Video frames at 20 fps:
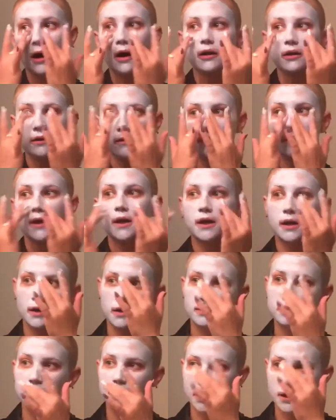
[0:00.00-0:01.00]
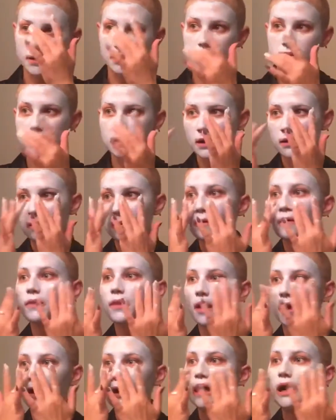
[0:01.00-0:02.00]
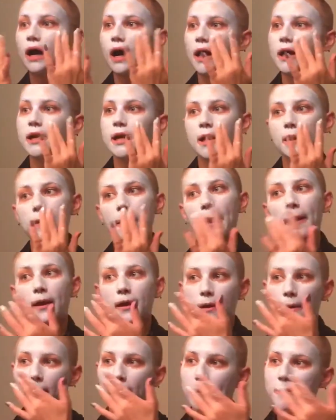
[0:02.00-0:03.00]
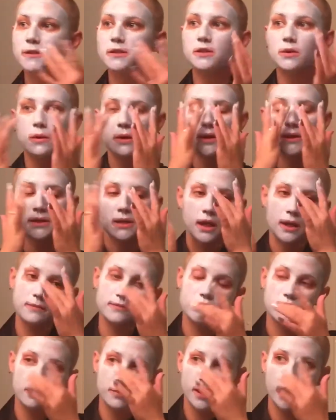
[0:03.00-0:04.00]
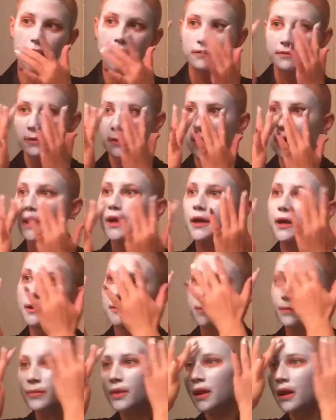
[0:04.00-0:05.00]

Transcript: All of their like stuff, the honey they source comes from California,